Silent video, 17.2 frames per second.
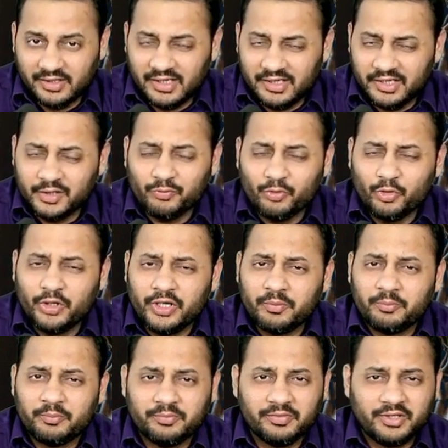and it won't
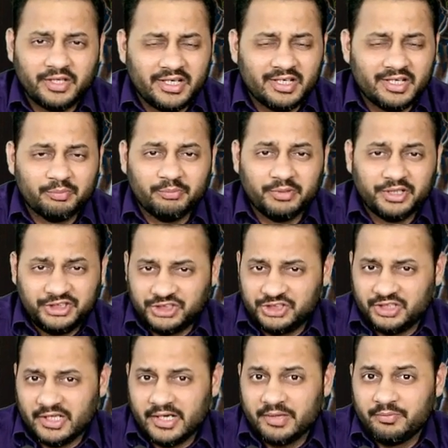take
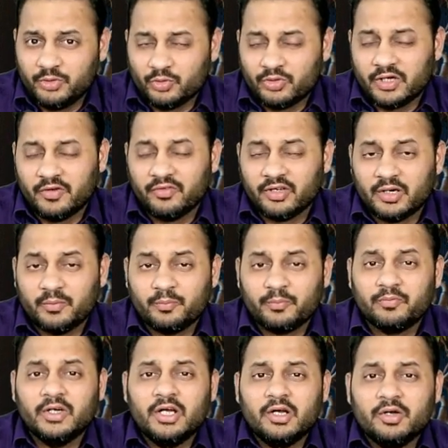much time to cover up